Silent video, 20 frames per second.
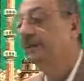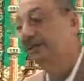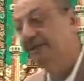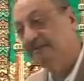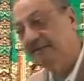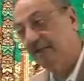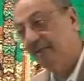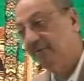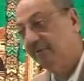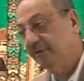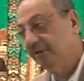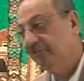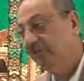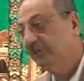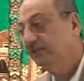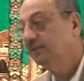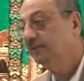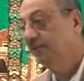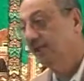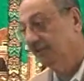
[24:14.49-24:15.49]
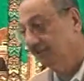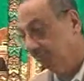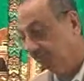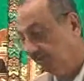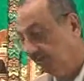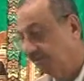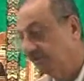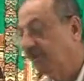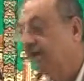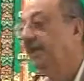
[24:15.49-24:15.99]
examination, then you
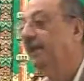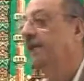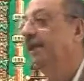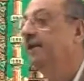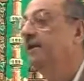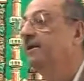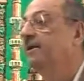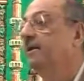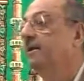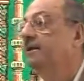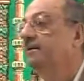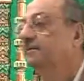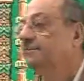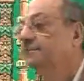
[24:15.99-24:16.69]
will say in